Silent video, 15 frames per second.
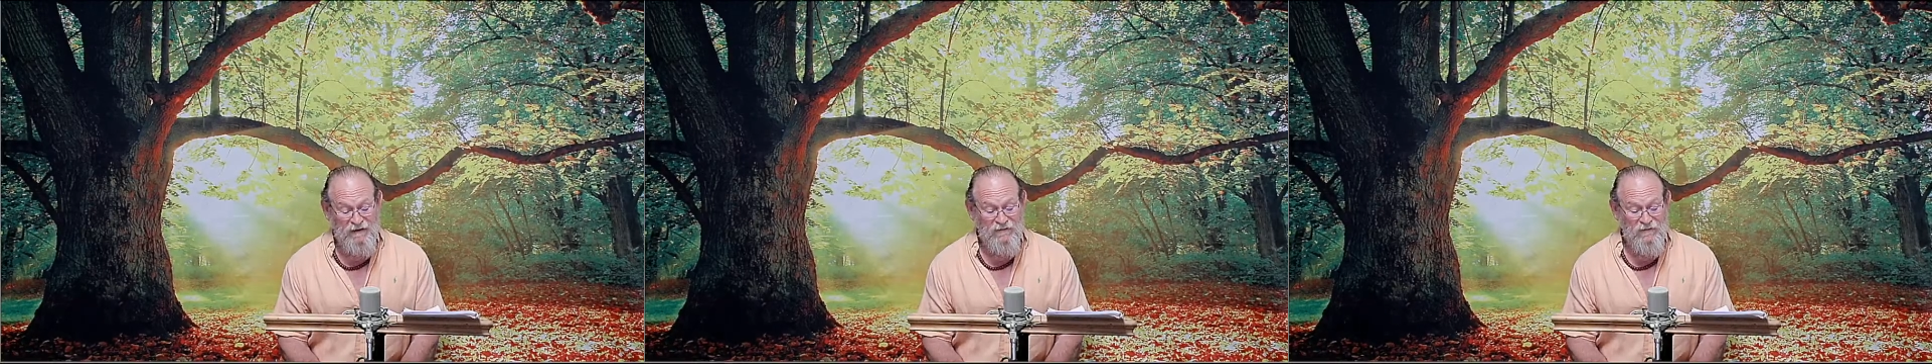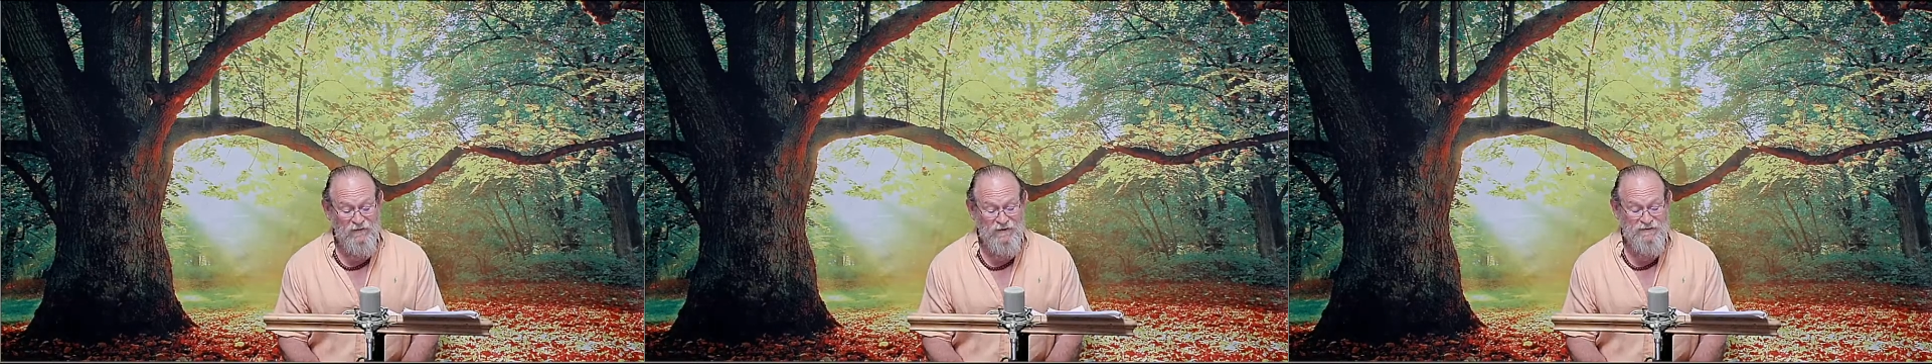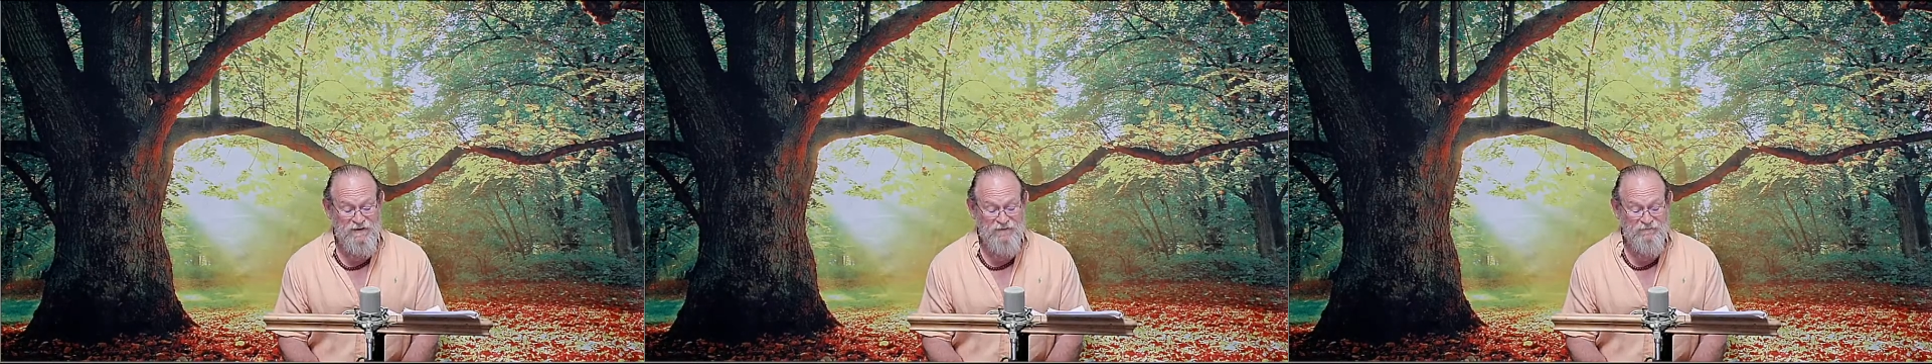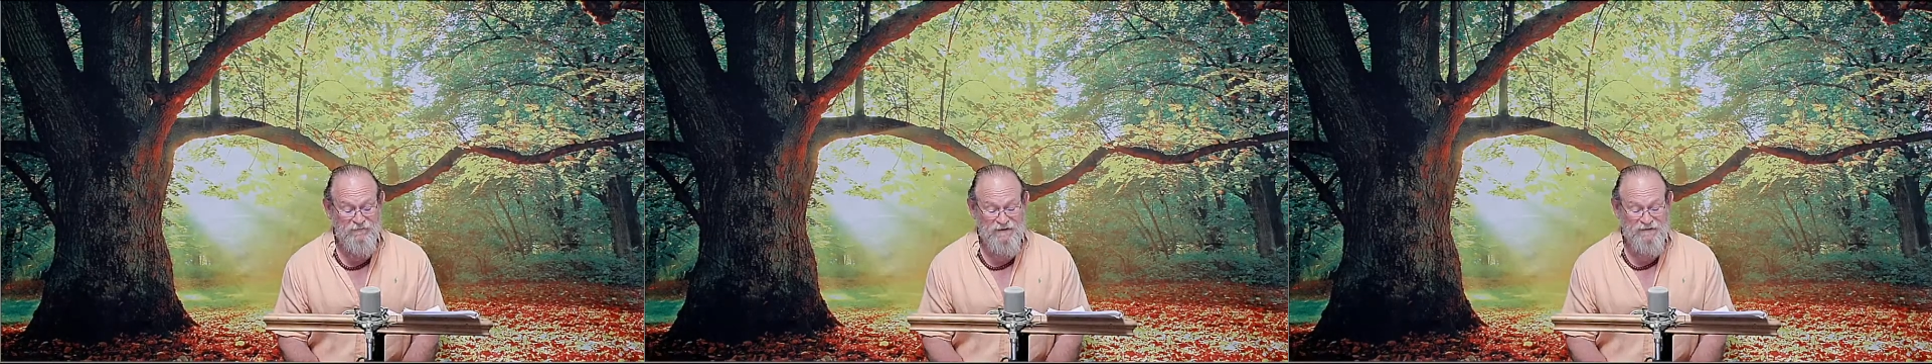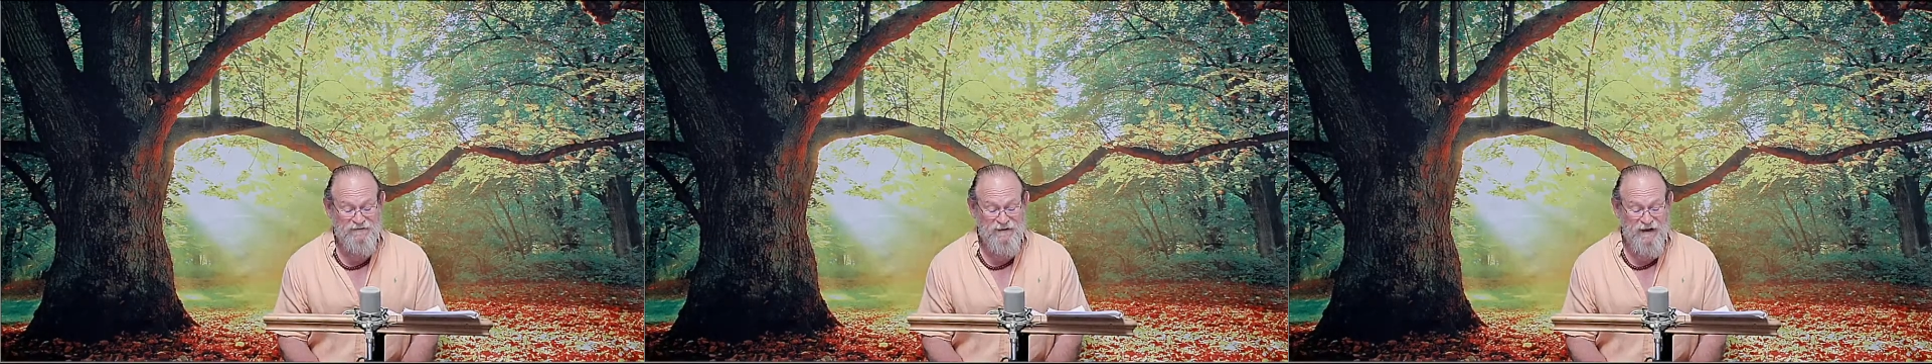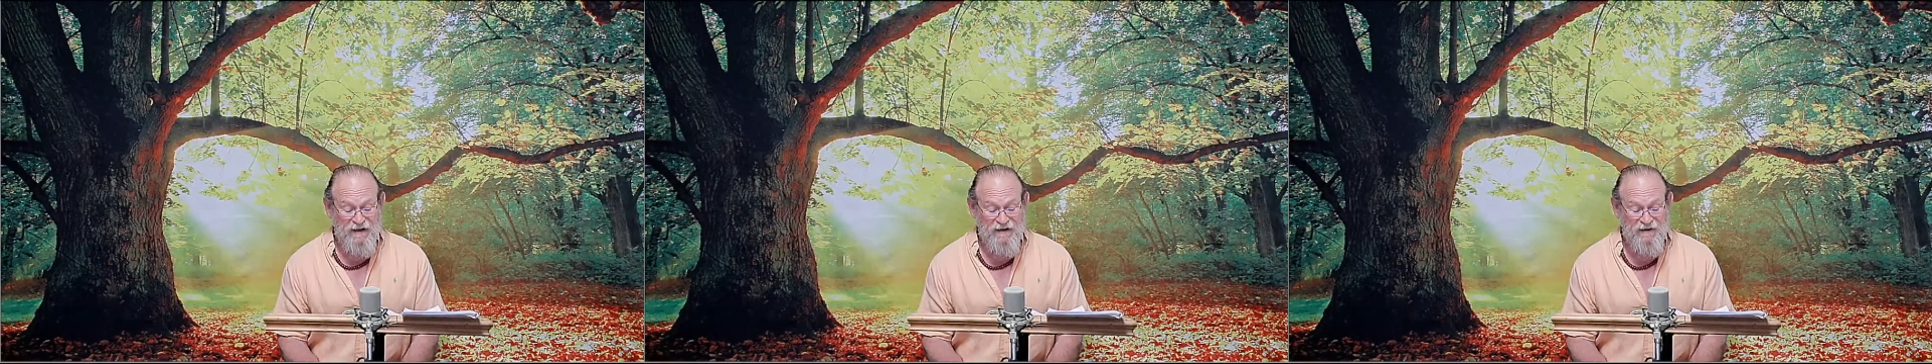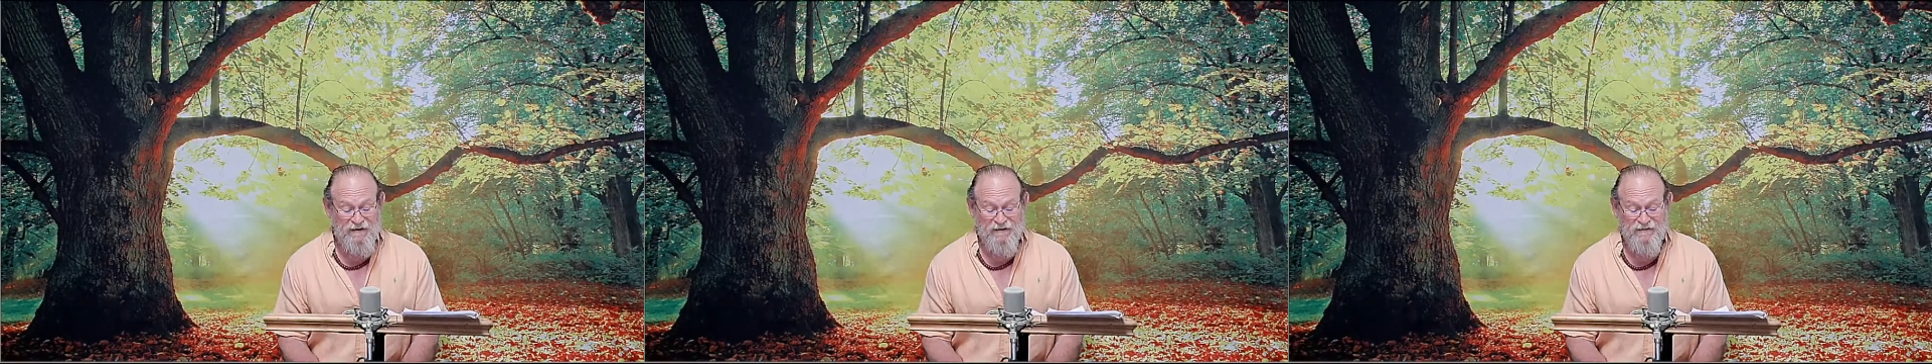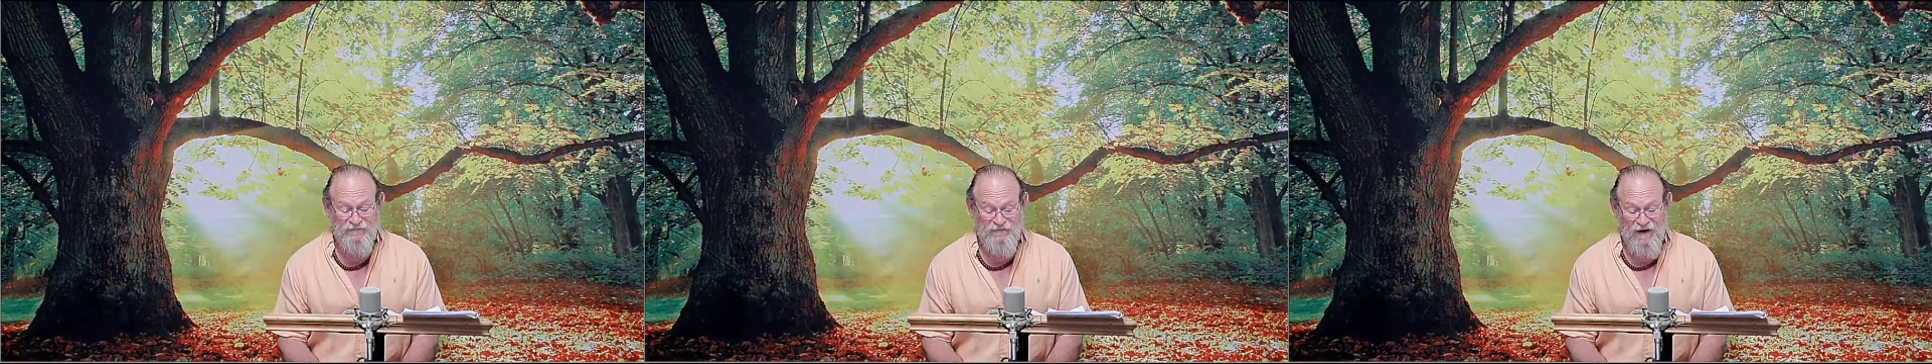which have been stated
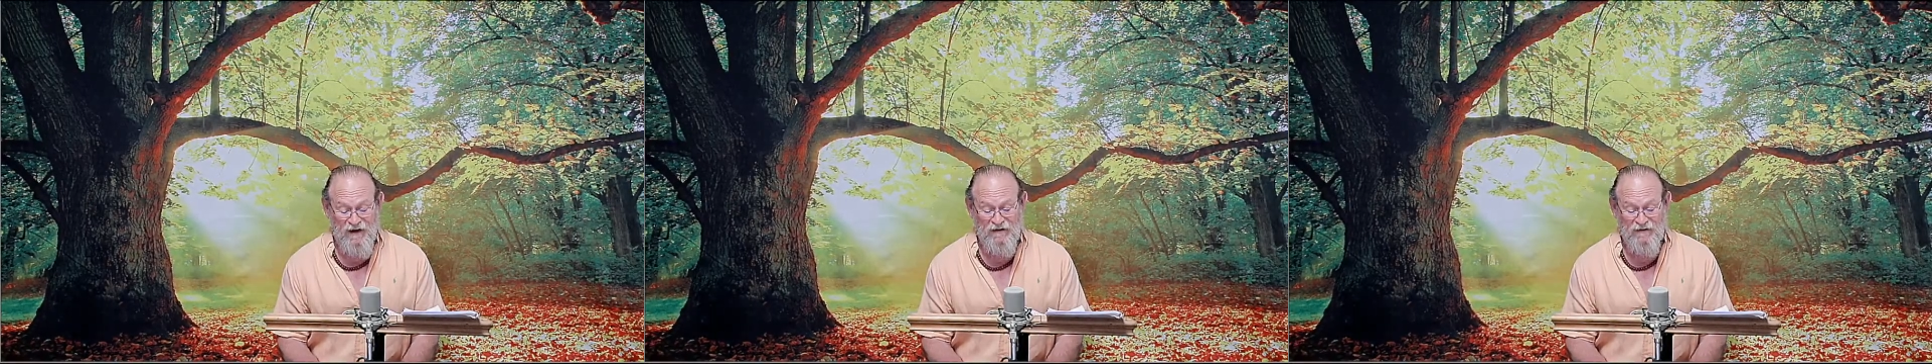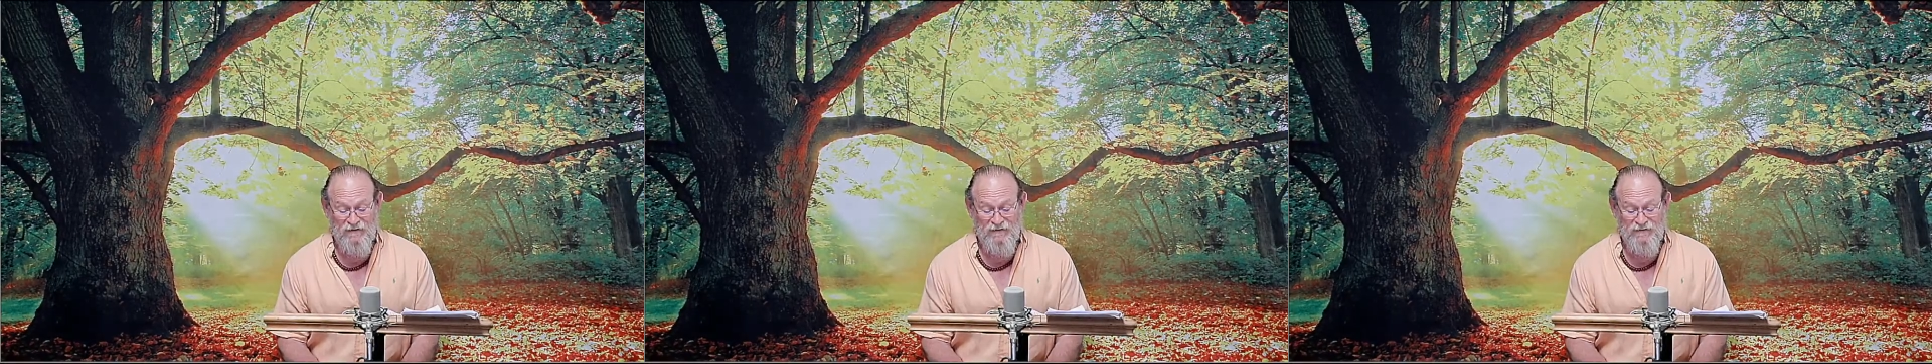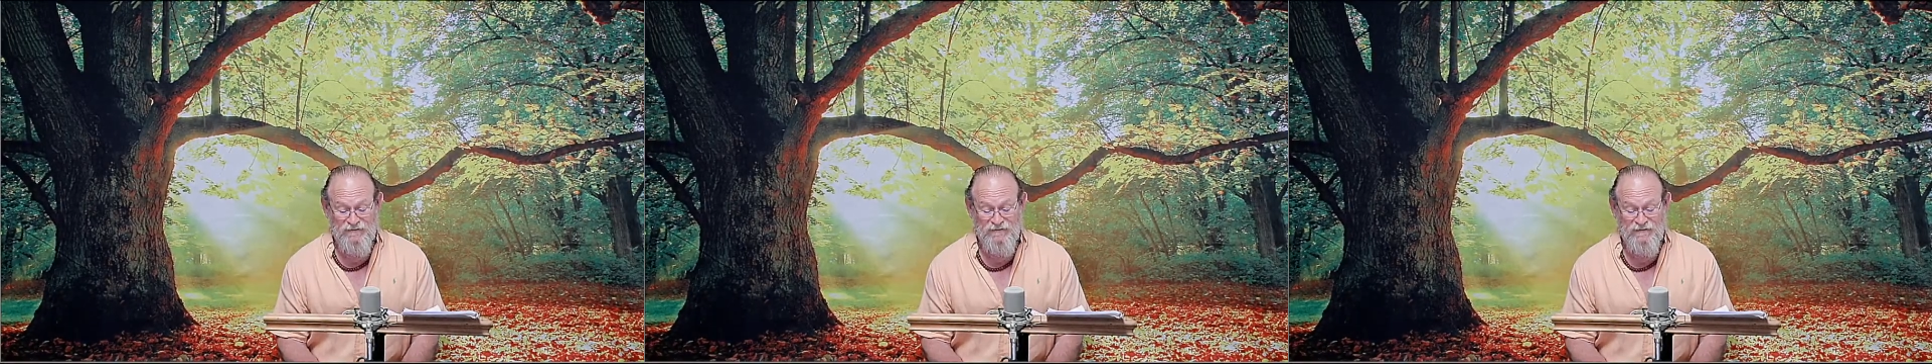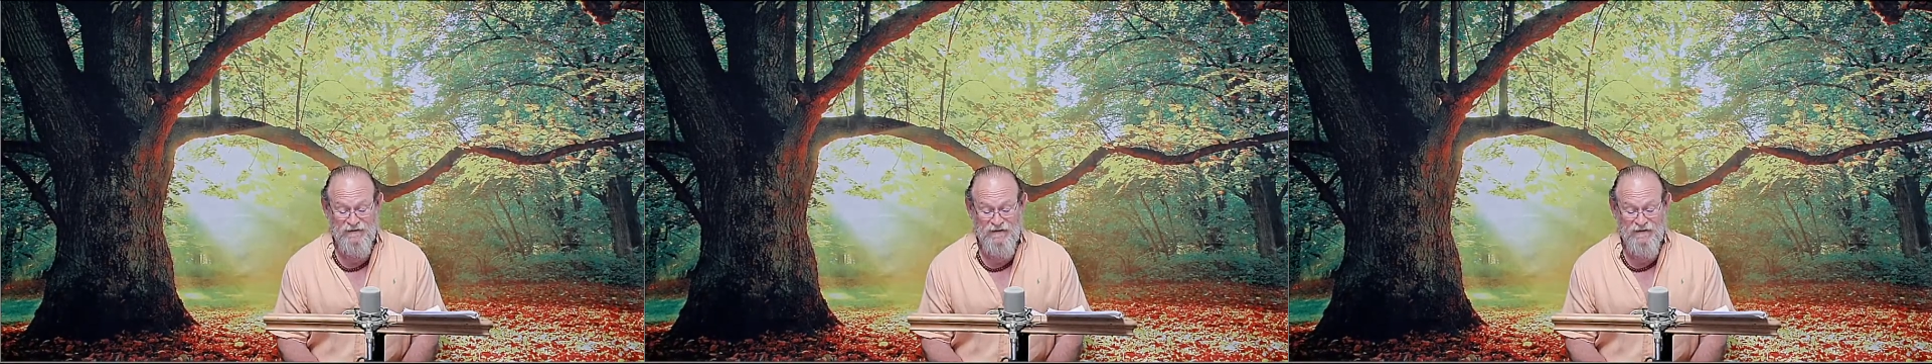as follows.